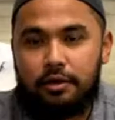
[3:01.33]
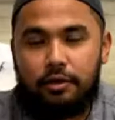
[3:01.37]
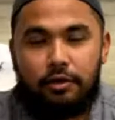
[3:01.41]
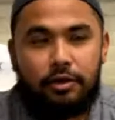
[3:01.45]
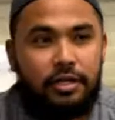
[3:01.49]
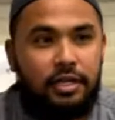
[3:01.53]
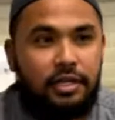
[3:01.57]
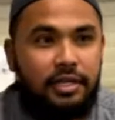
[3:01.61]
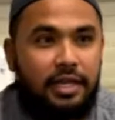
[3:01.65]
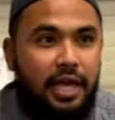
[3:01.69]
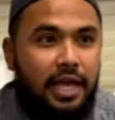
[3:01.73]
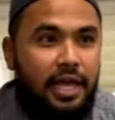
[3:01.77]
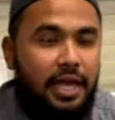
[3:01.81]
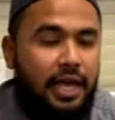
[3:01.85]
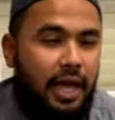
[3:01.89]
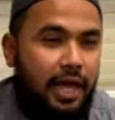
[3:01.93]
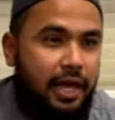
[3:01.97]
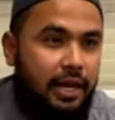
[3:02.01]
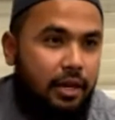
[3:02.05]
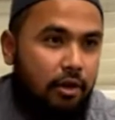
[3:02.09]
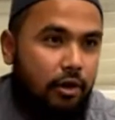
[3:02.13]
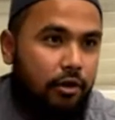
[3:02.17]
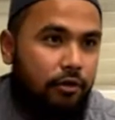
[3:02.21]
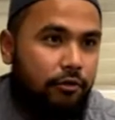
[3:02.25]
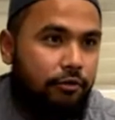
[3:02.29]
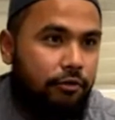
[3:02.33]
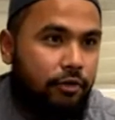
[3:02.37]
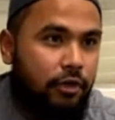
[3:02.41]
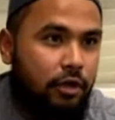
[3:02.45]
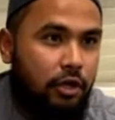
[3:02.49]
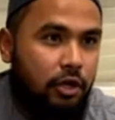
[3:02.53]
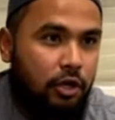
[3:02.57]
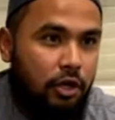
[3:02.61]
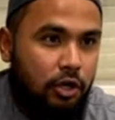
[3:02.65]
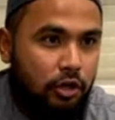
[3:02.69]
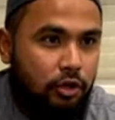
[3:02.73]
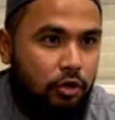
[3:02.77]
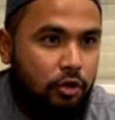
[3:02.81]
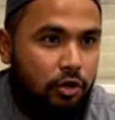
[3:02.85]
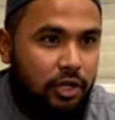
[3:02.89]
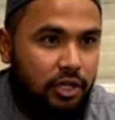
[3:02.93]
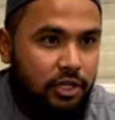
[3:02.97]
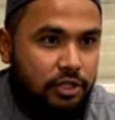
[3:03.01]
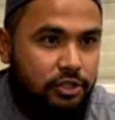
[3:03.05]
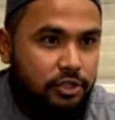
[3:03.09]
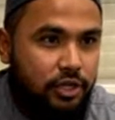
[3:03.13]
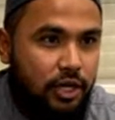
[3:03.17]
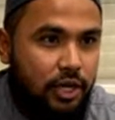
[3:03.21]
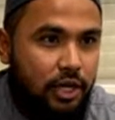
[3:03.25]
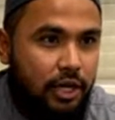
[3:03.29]
on the day 8 of Dhul
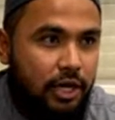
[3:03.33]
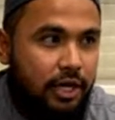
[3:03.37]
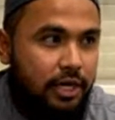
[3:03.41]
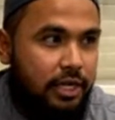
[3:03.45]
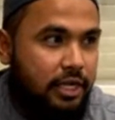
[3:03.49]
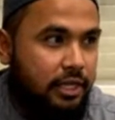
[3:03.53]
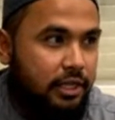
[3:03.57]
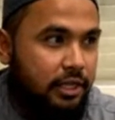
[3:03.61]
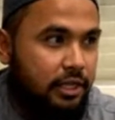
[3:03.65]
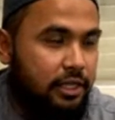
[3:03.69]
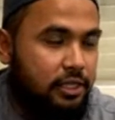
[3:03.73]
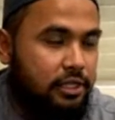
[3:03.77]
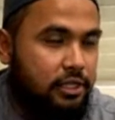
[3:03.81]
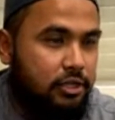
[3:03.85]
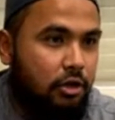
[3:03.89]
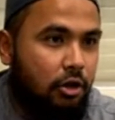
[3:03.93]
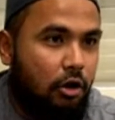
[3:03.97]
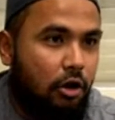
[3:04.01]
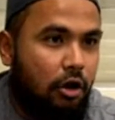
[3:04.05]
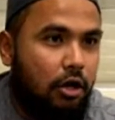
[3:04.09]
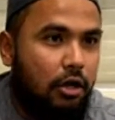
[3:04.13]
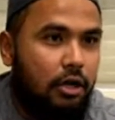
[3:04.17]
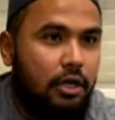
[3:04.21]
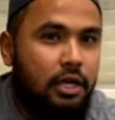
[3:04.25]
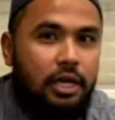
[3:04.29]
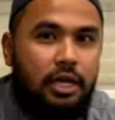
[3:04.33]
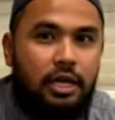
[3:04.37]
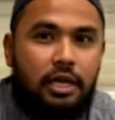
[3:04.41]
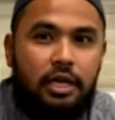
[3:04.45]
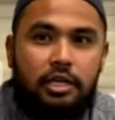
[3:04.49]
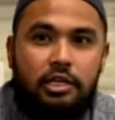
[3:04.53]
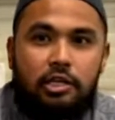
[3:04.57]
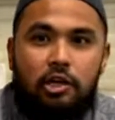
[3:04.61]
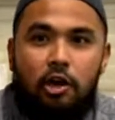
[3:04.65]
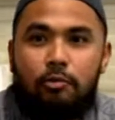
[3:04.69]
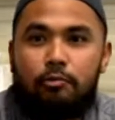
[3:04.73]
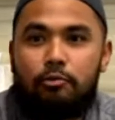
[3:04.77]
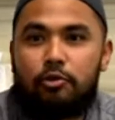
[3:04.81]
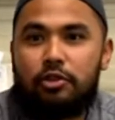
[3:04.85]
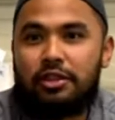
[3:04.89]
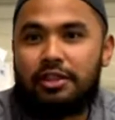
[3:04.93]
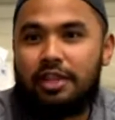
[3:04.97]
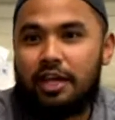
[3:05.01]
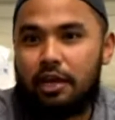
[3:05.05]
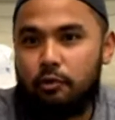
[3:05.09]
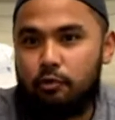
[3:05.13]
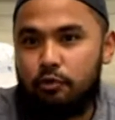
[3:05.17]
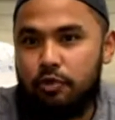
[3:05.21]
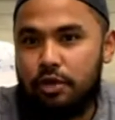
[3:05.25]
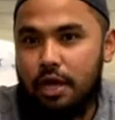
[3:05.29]
Hijjah, and it is called Yawmut
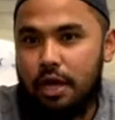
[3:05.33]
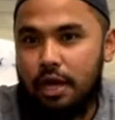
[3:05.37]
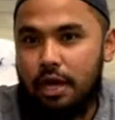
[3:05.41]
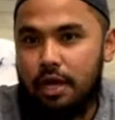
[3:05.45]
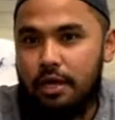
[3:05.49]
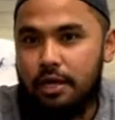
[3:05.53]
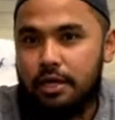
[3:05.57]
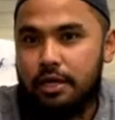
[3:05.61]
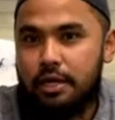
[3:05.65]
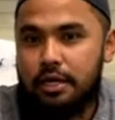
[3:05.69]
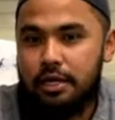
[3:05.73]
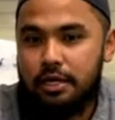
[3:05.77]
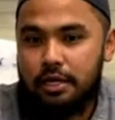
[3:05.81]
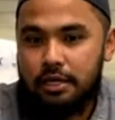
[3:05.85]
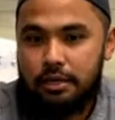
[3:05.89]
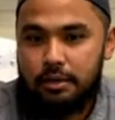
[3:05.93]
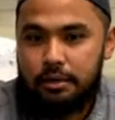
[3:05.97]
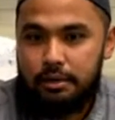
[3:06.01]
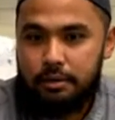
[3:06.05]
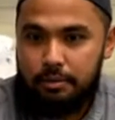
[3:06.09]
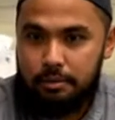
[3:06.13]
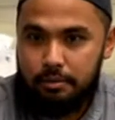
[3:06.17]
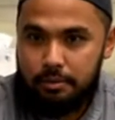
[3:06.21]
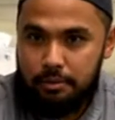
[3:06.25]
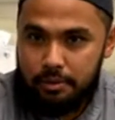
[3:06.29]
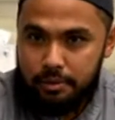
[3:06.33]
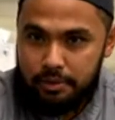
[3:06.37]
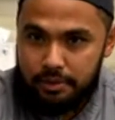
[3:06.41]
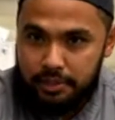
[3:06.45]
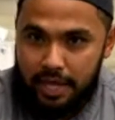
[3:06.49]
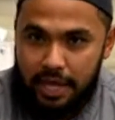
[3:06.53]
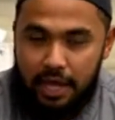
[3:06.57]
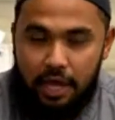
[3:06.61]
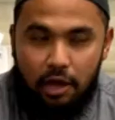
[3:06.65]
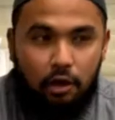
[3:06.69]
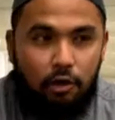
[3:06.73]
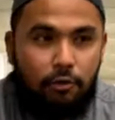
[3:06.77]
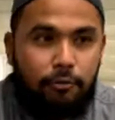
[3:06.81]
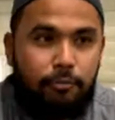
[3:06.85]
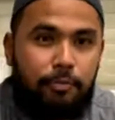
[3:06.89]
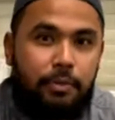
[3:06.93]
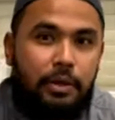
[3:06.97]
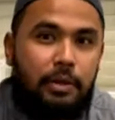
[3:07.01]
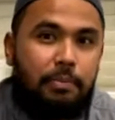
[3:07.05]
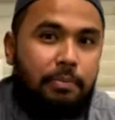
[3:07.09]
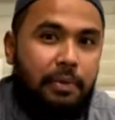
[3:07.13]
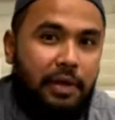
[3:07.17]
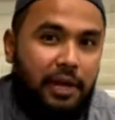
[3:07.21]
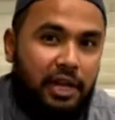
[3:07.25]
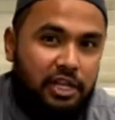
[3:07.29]
Tarwiyah, day of
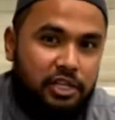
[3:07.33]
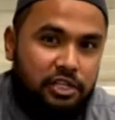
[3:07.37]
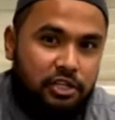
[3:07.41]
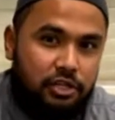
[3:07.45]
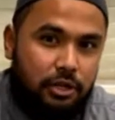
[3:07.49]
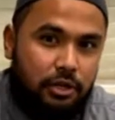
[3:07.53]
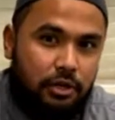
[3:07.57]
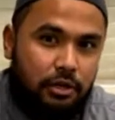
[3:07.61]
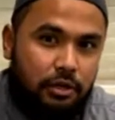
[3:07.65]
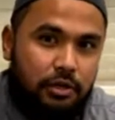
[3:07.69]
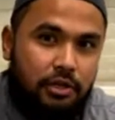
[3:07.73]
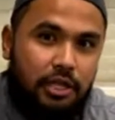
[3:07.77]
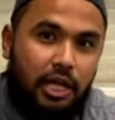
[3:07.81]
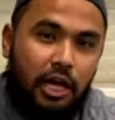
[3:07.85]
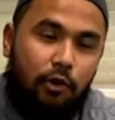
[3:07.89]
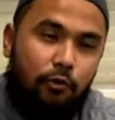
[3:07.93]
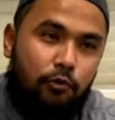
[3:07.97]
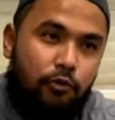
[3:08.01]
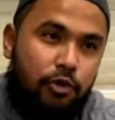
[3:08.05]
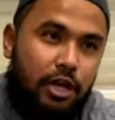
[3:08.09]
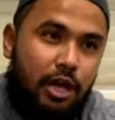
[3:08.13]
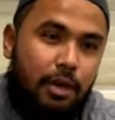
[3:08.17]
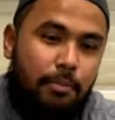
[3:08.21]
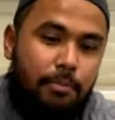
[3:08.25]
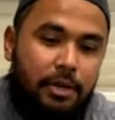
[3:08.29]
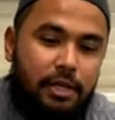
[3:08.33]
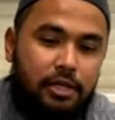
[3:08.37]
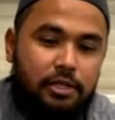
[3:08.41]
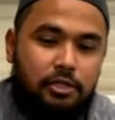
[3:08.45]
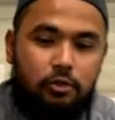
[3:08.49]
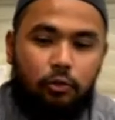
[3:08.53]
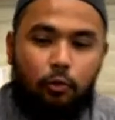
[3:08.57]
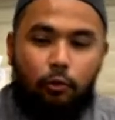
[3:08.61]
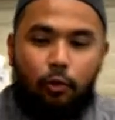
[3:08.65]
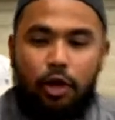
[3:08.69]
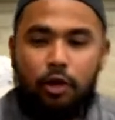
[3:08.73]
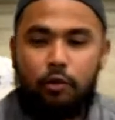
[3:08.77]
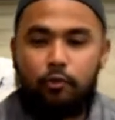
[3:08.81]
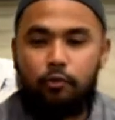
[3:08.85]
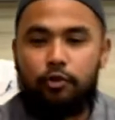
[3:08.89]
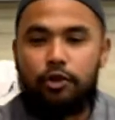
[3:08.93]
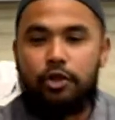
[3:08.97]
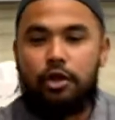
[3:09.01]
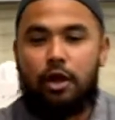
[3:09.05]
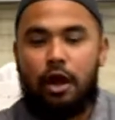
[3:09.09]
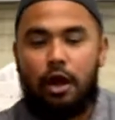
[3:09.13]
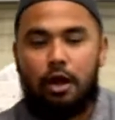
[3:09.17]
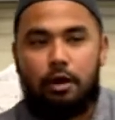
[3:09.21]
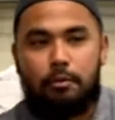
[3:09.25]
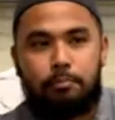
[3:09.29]
preparation. Tarwiyah means when
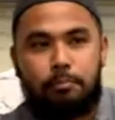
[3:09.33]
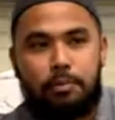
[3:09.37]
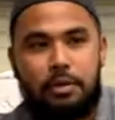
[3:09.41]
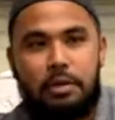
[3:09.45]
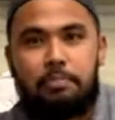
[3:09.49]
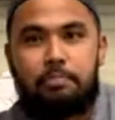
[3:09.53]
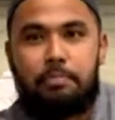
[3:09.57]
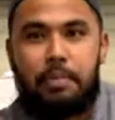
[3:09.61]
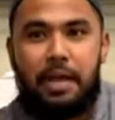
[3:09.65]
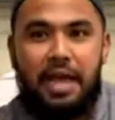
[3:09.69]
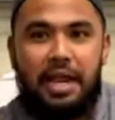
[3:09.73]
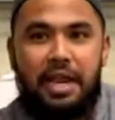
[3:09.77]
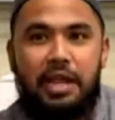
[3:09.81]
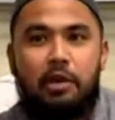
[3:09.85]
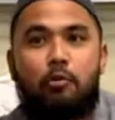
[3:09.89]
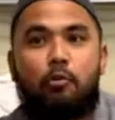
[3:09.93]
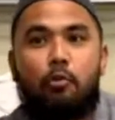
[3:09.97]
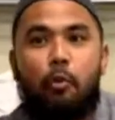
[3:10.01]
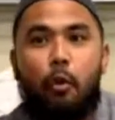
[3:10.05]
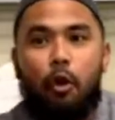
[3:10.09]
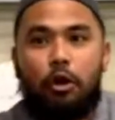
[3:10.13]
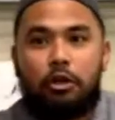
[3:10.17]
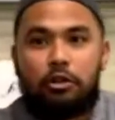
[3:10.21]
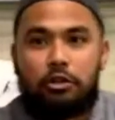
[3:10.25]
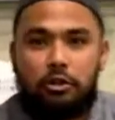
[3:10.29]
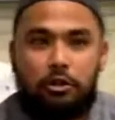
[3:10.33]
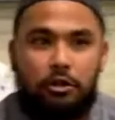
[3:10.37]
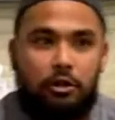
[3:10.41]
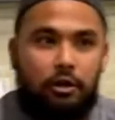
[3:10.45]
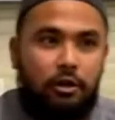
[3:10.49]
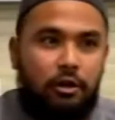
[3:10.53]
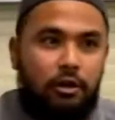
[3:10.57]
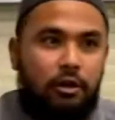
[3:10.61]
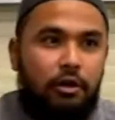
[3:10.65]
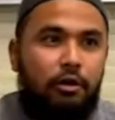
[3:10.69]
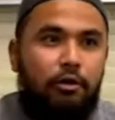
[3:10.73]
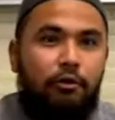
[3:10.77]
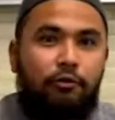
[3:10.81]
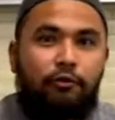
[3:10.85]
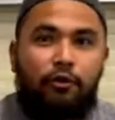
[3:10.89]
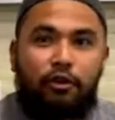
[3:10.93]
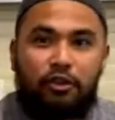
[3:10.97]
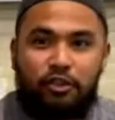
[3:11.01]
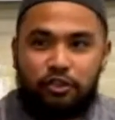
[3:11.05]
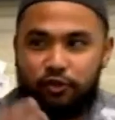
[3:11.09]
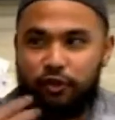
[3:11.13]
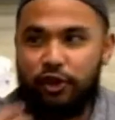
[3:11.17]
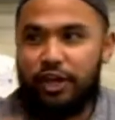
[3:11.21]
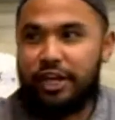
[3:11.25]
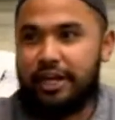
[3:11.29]
we are preparing water for
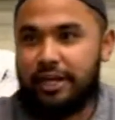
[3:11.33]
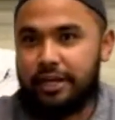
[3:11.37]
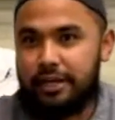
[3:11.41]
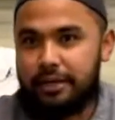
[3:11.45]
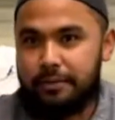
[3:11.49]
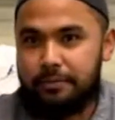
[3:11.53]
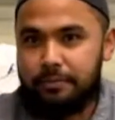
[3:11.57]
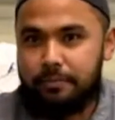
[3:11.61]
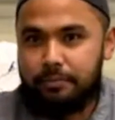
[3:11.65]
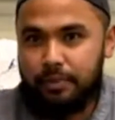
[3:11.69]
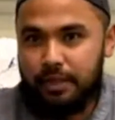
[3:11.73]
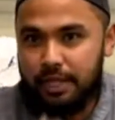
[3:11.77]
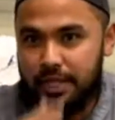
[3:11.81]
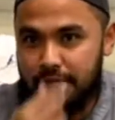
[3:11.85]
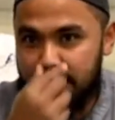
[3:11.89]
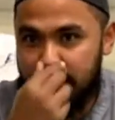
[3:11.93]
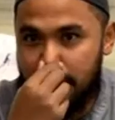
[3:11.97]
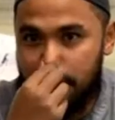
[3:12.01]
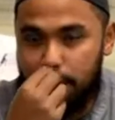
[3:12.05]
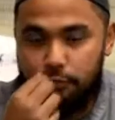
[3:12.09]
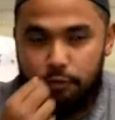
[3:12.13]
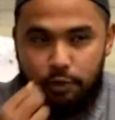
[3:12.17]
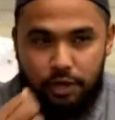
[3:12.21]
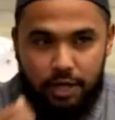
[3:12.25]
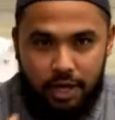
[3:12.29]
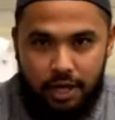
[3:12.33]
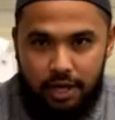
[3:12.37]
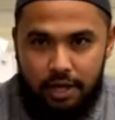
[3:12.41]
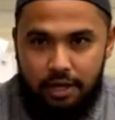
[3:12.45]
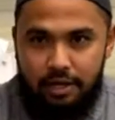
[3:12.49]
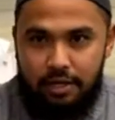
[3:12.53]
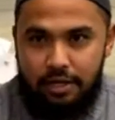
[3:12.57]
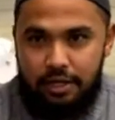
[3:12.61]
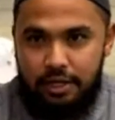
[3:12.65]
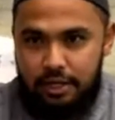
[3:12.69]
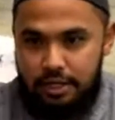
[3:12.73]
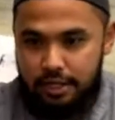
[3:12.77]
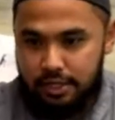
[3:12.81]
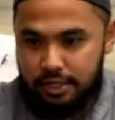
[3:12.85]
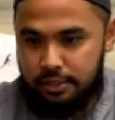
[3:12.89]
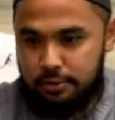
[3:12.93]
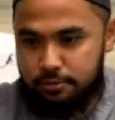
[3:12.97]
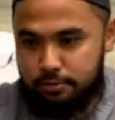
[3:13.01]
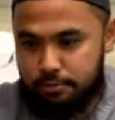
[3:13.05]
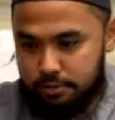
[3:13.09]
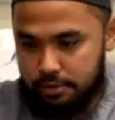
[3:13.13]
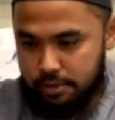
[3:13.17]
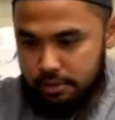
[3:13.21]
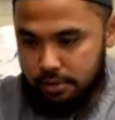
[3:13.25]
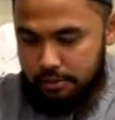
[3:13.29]
drink. Tarwiyah is
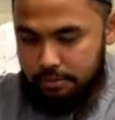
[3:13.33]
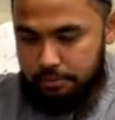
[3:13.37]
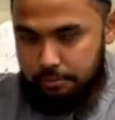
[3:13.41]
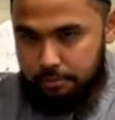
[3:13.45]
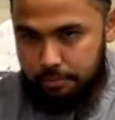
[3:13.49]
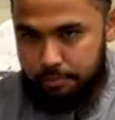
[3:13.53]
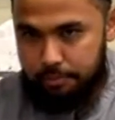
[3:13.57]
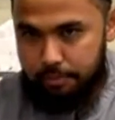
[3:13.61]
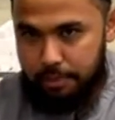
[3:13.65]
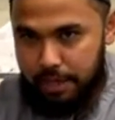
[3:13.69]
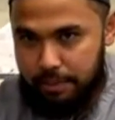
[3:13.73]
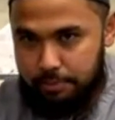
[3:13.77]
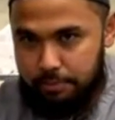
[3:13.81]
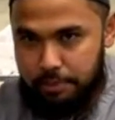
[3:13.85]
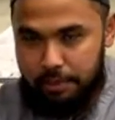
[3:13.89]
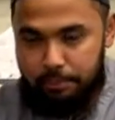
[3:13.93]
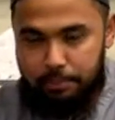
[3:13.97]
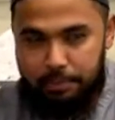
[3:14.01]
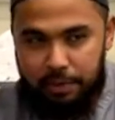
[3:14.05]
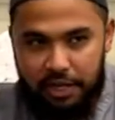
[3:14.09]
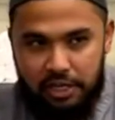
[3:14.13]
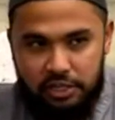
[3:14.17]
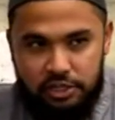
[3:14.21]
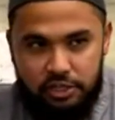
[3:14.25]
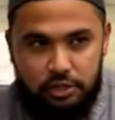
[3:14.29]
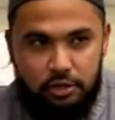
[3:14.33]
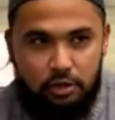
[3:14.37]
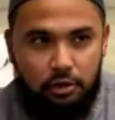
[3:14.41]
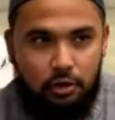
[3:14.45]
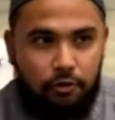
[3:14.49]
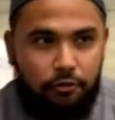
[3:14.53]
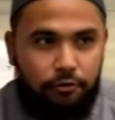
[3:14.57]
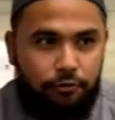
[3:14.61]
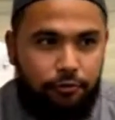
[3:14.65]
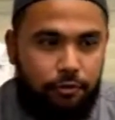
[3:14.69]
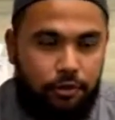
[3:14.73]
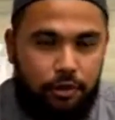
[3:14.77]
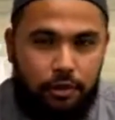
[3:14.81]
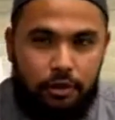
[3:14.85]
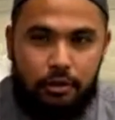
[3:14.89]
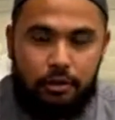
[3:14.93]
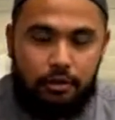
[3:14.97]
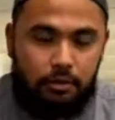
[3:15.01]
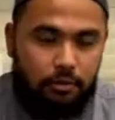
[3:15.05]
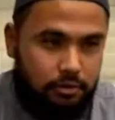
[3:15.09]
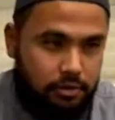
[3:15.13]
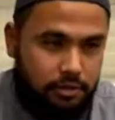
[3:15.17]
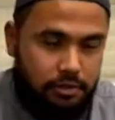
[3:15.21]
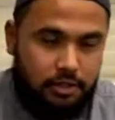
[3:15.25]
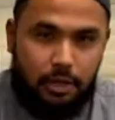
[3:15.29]
make preparation of
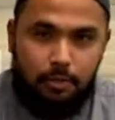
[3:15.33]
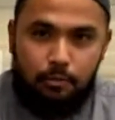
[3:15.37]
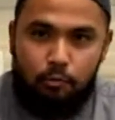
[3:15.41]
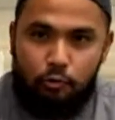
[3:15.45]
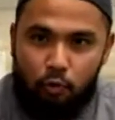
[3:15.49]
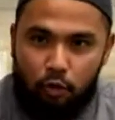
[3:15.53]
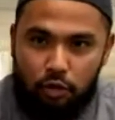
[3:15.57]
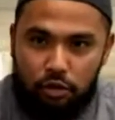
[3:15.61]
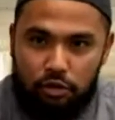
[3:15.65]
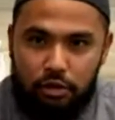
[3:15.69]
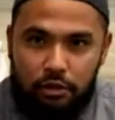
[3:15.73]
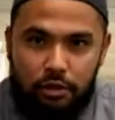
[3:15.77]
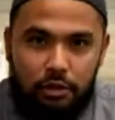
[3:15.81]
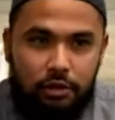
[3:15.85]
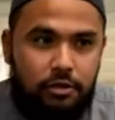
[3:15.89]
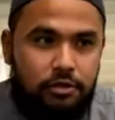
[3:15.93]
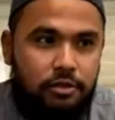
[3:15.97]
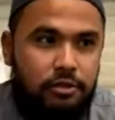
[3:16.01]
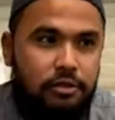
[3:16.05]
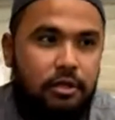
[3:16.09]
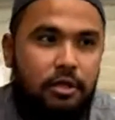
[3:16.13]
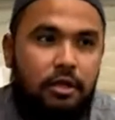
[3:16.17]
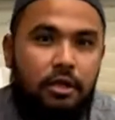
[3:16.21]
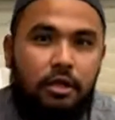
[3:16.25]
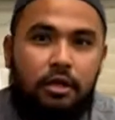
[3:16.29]
some waters